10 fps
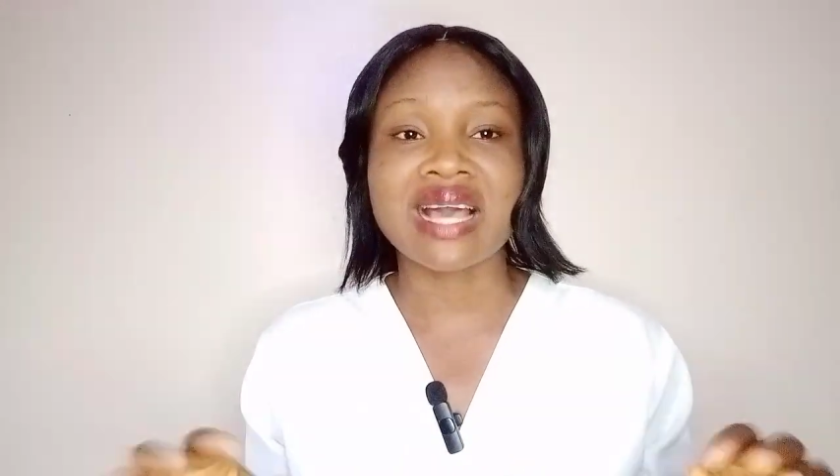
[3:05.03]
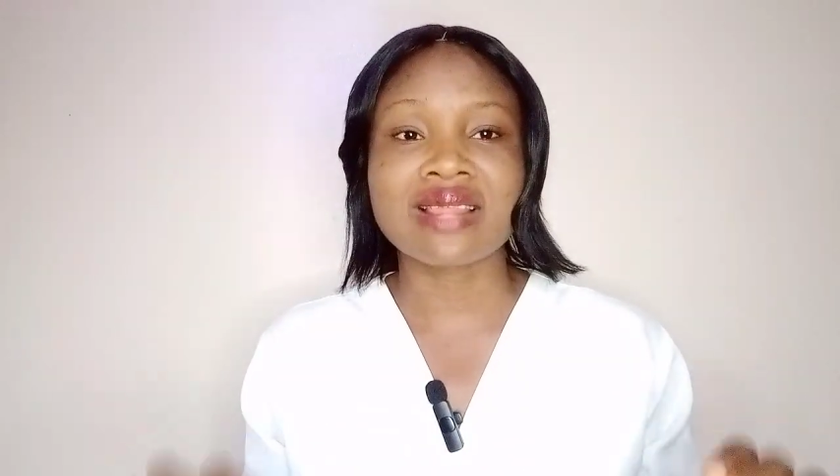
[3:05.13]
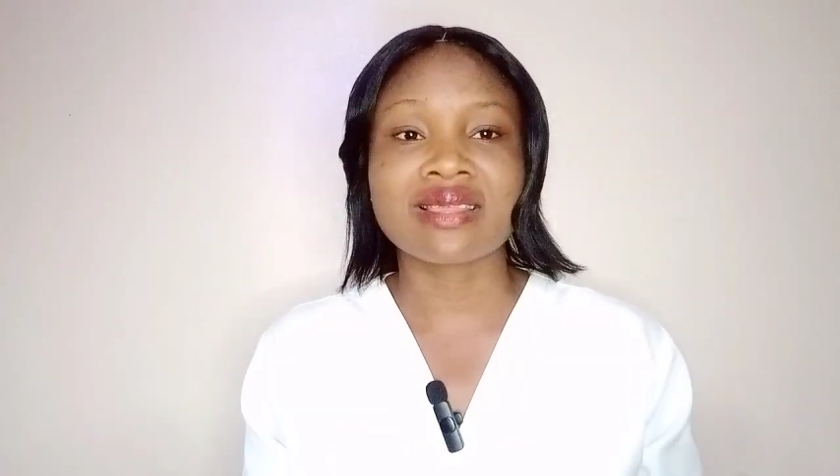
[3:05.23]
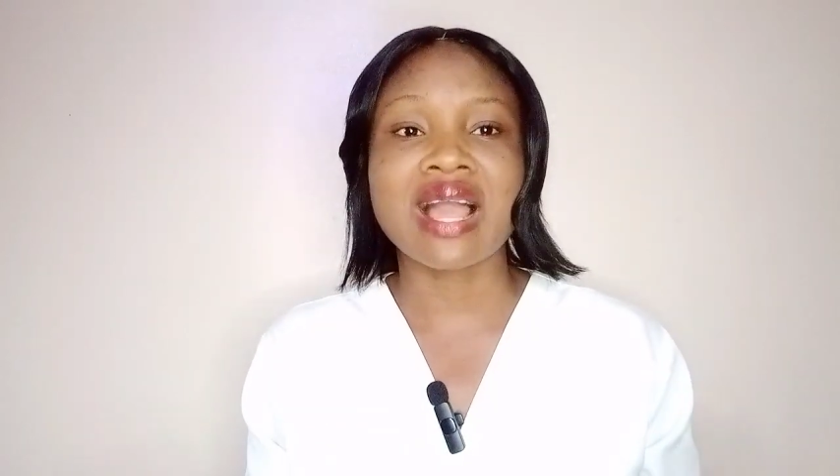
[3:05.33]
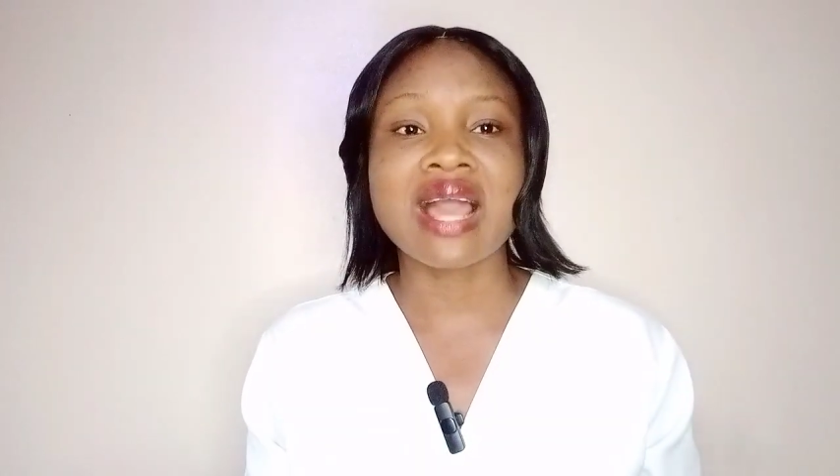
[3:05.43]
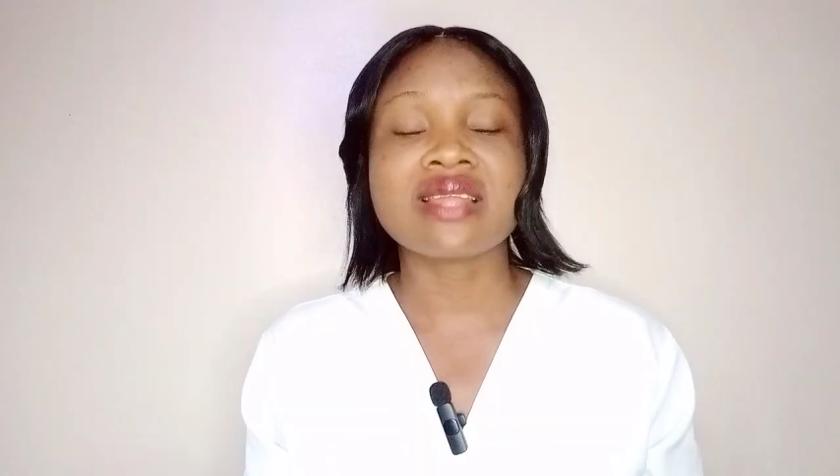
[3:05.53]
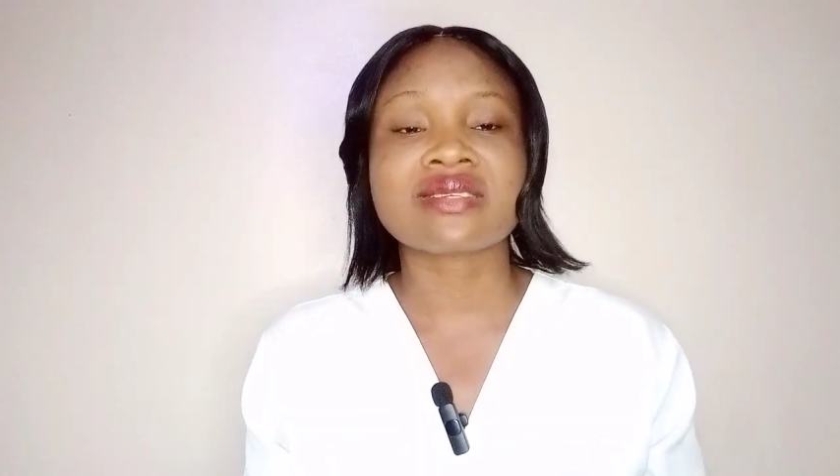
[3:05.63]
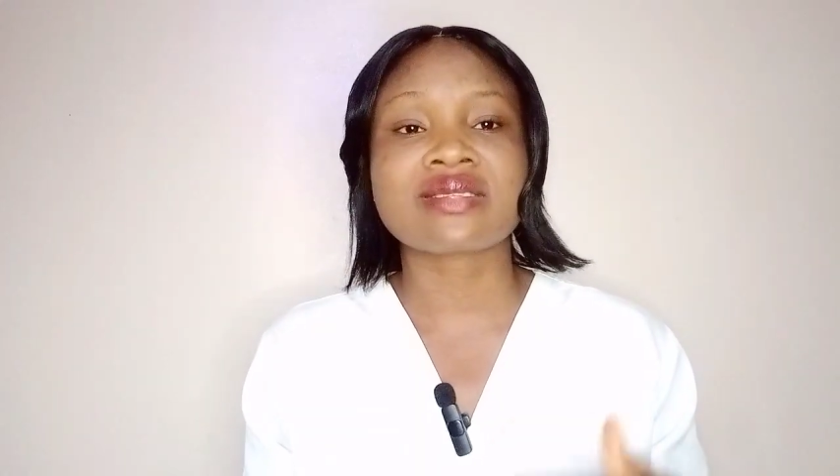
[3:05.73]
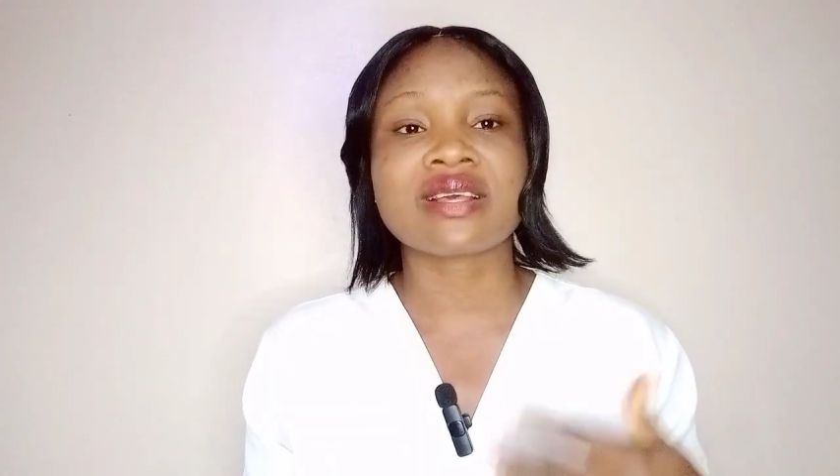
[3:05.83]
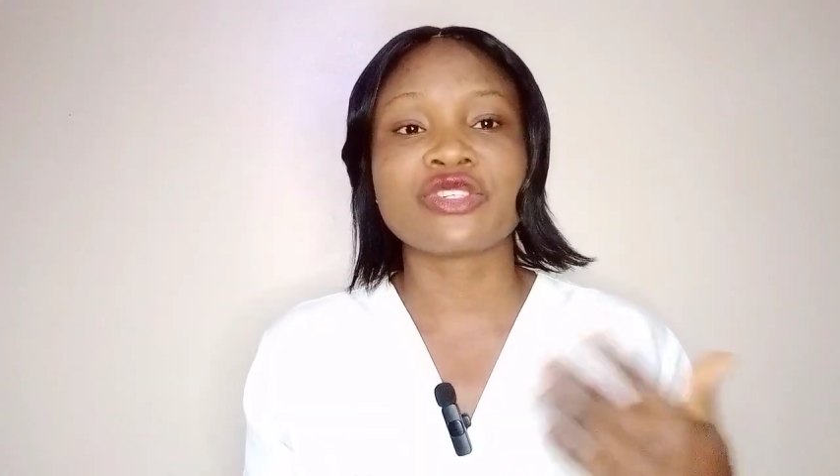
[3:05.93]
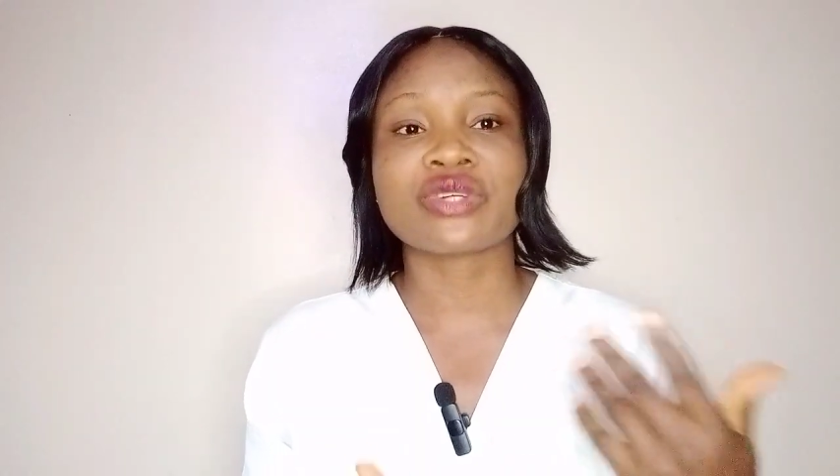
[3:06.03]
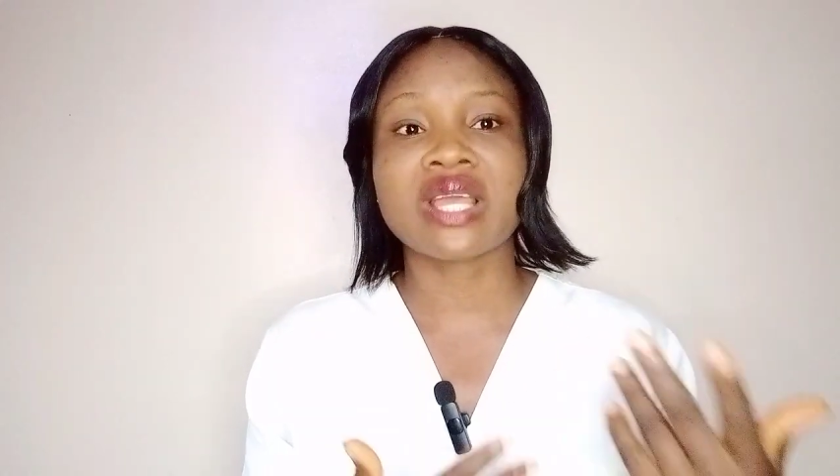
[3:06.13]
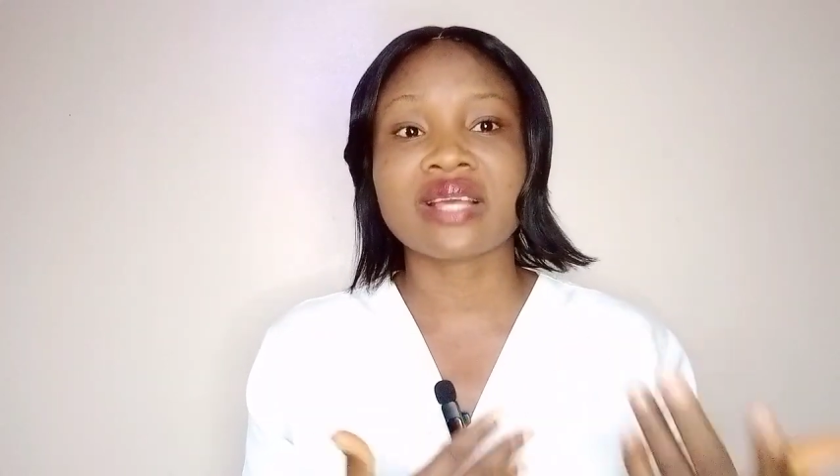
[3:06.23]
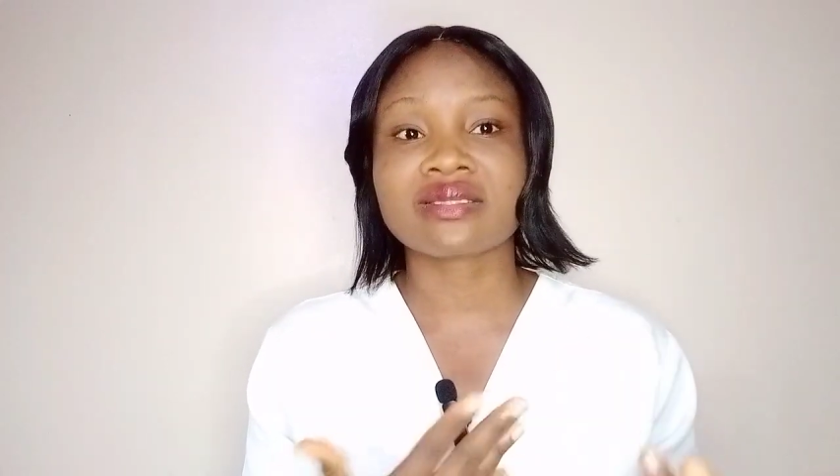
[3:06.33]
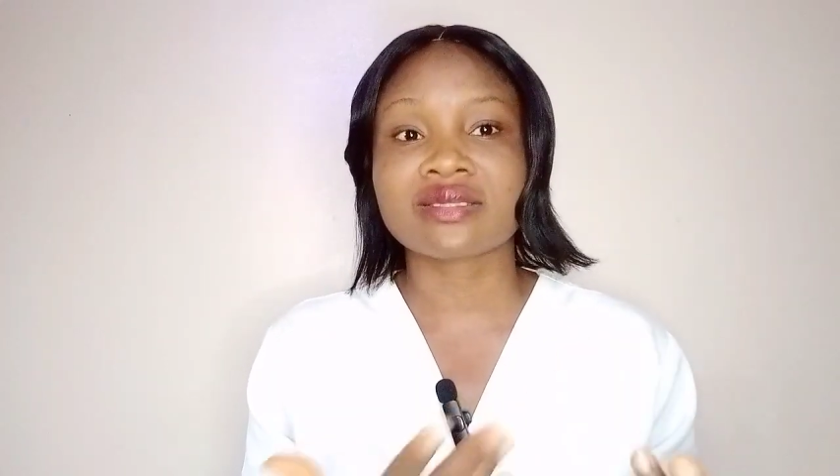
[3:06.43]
at the early stage, you get